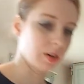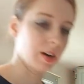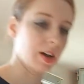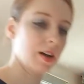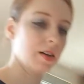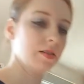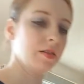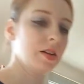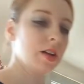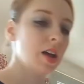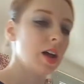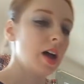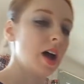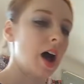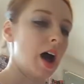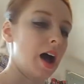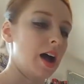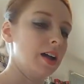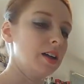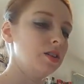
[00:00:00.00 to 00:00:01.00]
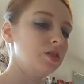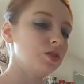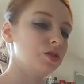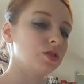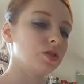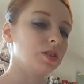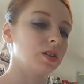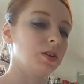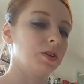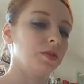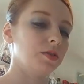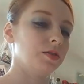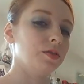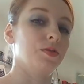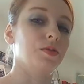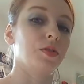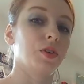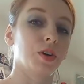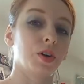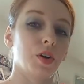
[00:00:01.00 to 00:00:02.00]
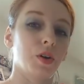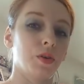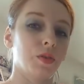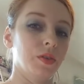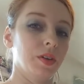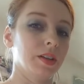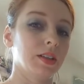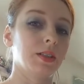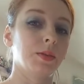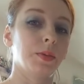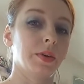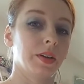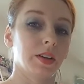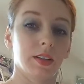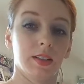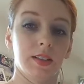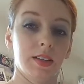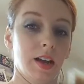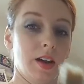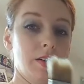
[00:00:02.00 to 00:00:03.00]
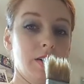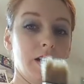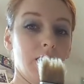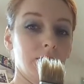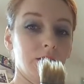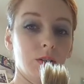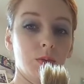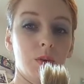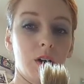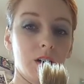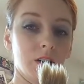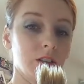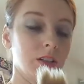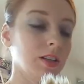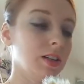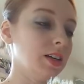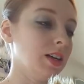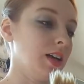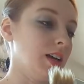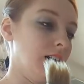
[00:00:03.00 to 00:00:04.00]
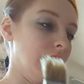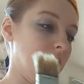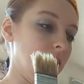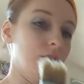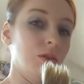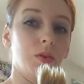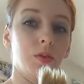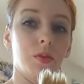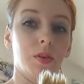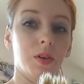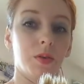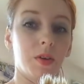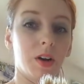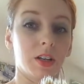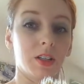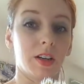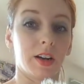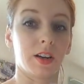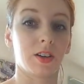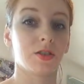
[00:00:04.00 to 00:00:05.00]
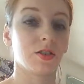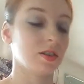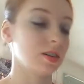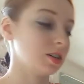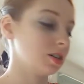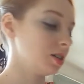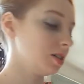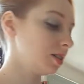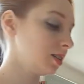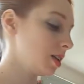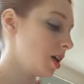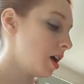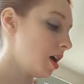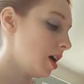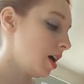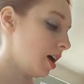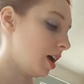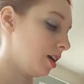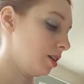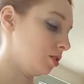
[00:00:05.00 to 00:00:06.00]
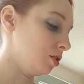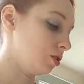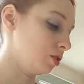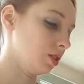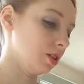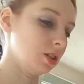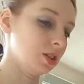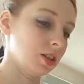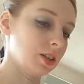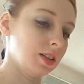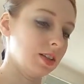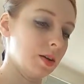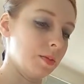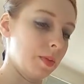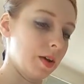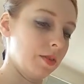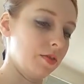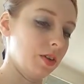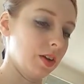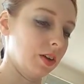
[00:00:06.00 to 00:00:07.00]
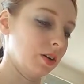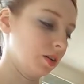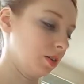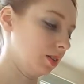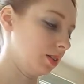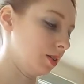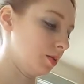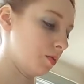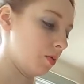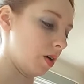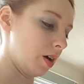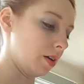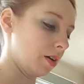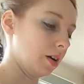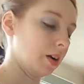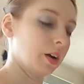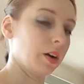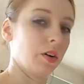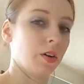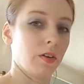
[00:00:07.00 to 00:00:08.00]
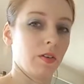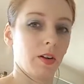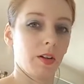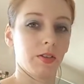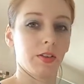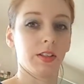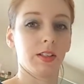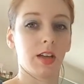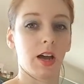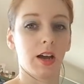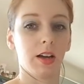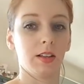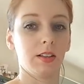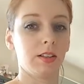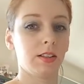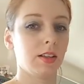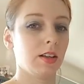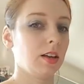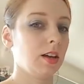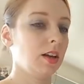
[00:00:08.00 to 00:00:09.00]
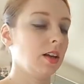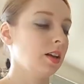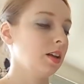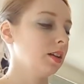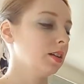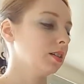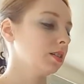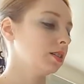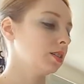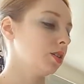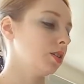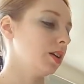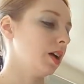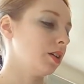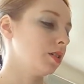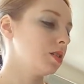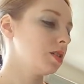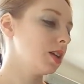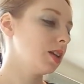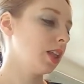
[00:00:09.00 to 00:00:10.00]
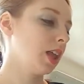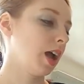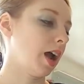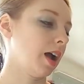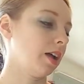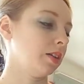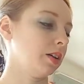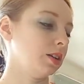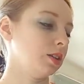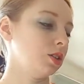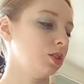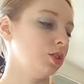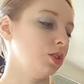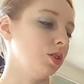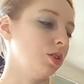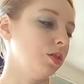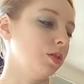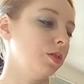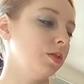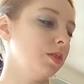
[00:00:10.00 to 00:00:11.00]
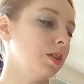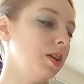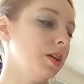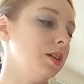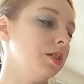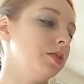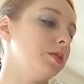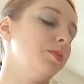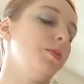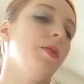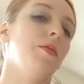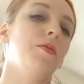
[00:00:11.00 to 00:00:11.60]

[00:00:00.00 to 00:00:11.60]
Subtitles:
down. I usually forgo this because now I have to wash it, and I don't want to wash extra dishes, and usually just dip my finger in some water and go around the sides. So the other thing that I like to do is